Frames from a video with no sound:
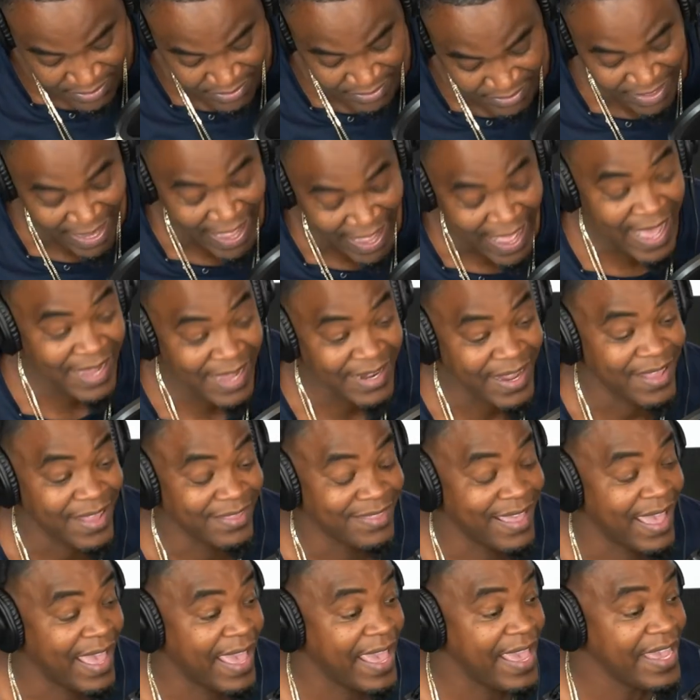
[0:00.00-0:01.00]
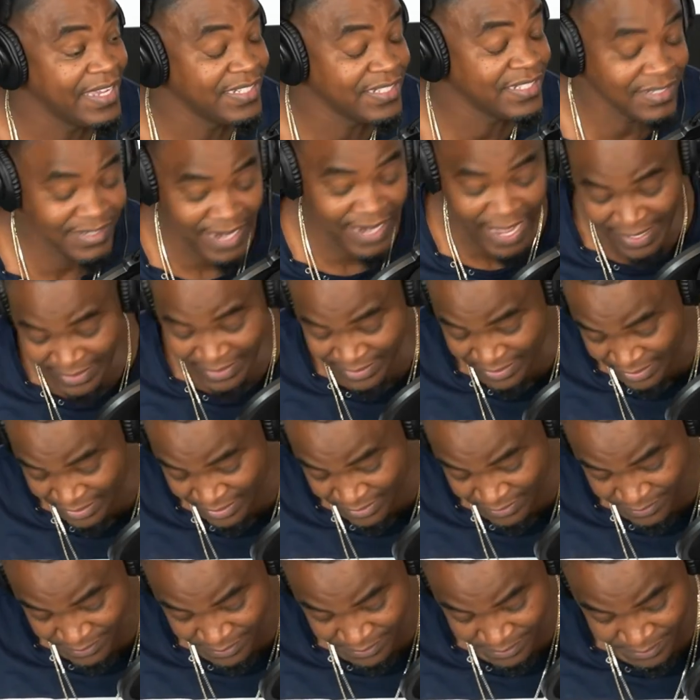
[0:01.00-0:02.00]
Died at the age of
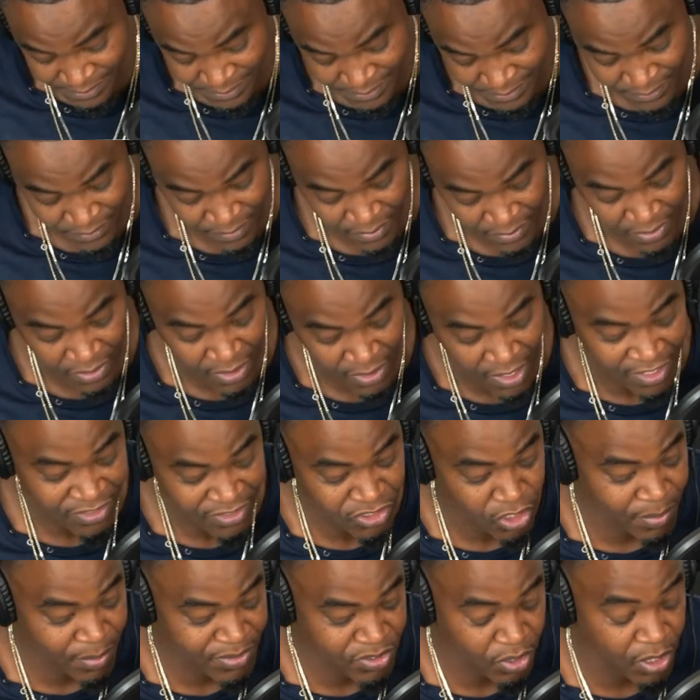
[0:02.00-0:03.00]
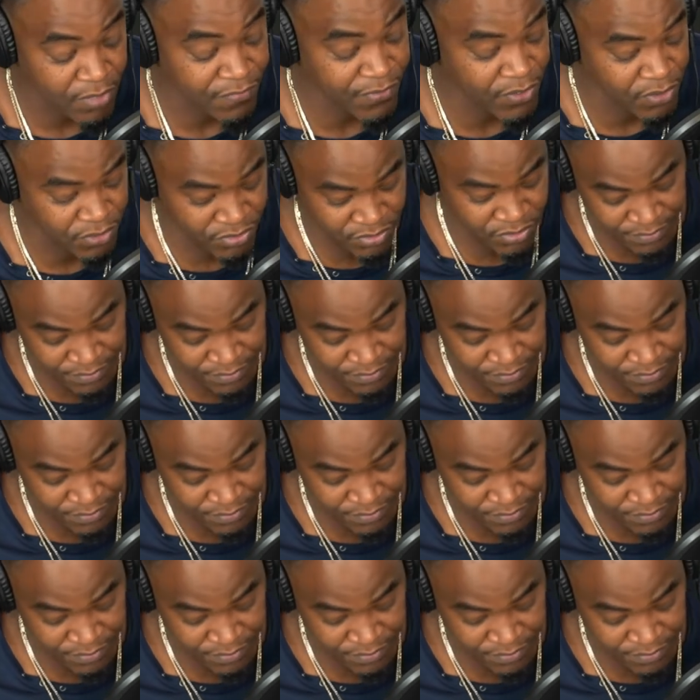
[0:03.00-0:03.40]
90. October 31st.